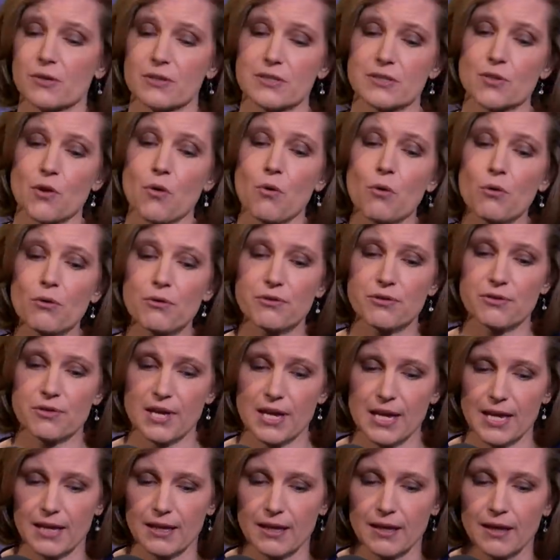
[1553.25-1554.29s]
So this whole
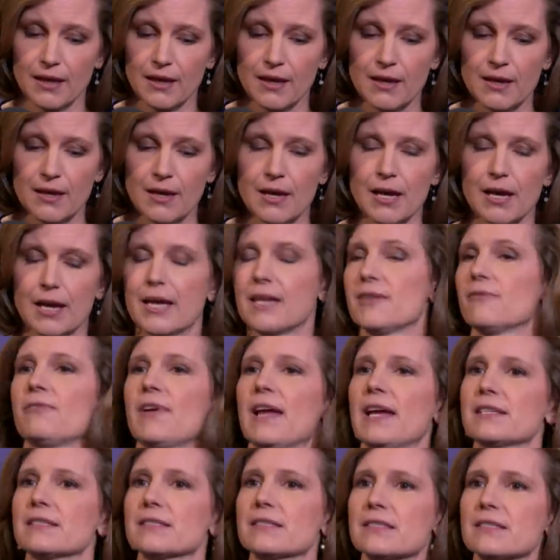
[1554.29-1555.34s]
thing
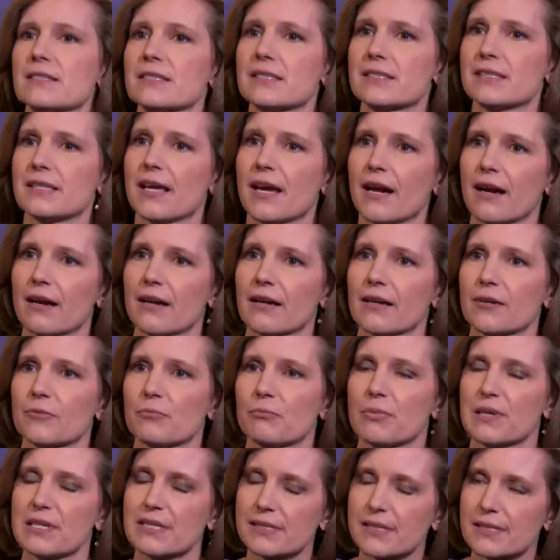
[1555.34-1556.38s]
advances their
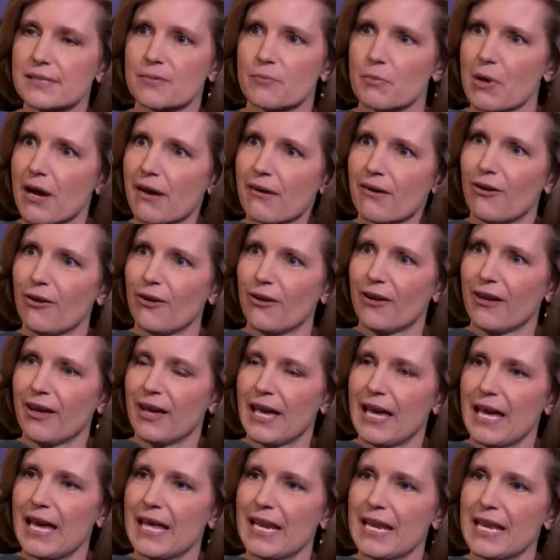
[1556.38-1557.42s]
business model.
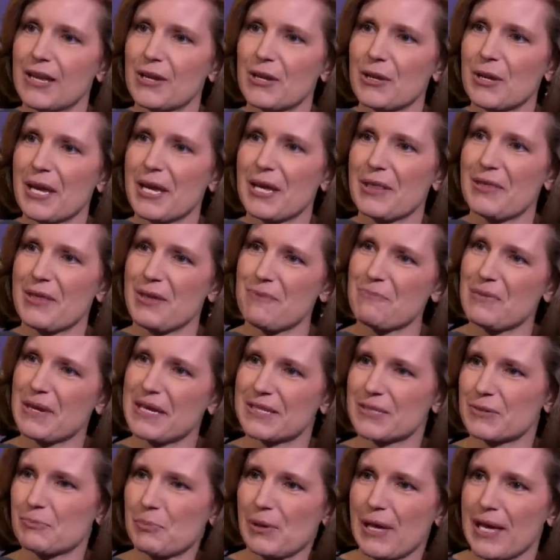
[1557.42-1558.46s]
And
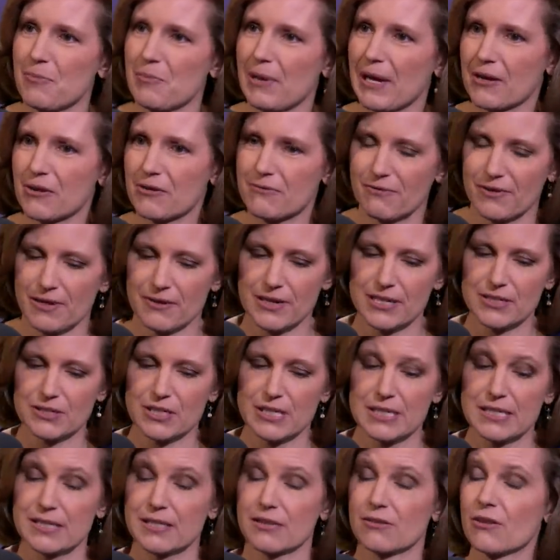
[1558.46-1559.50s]
because Planned Parenthood
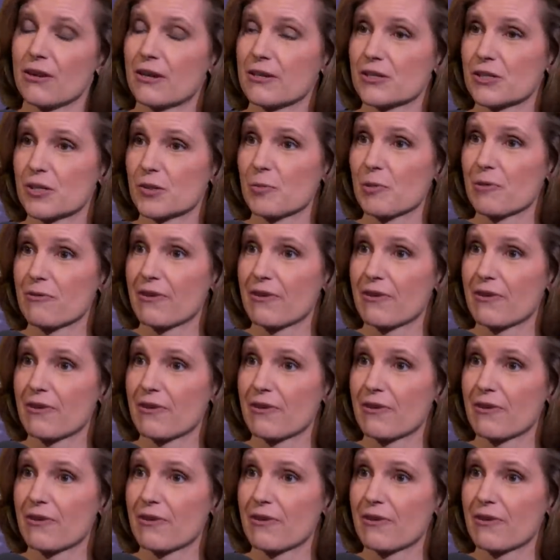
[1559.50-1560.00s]
Federation is the largest